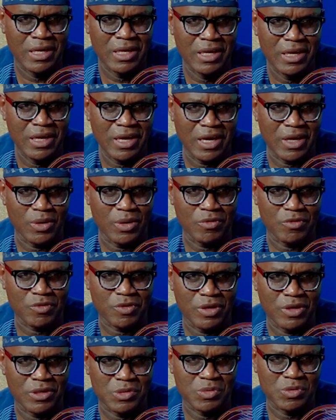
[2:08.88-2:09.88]
and of
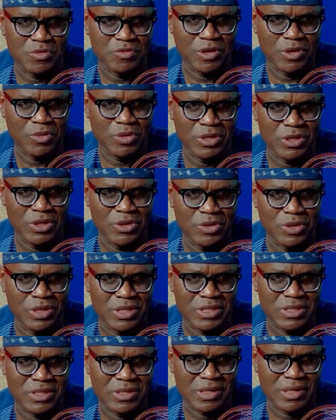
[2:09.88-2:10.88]
course, before we knew
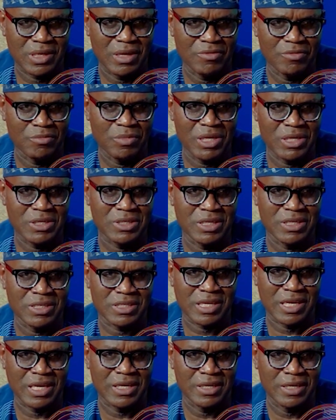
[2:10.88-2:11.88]
it, mentioned a
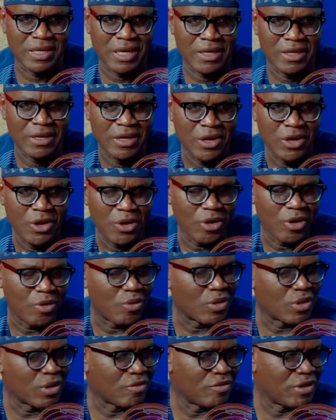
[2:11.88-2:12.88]
scandal, or
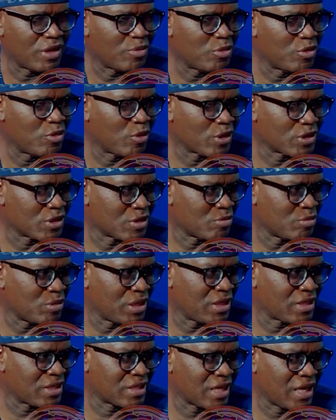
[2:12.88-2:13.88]
one of them who was a
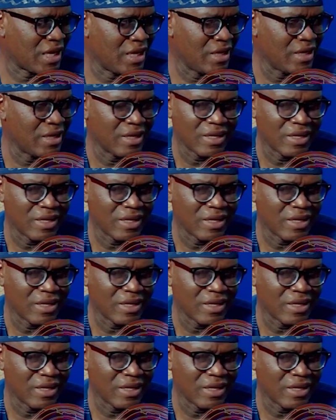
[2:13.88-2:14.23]
minister.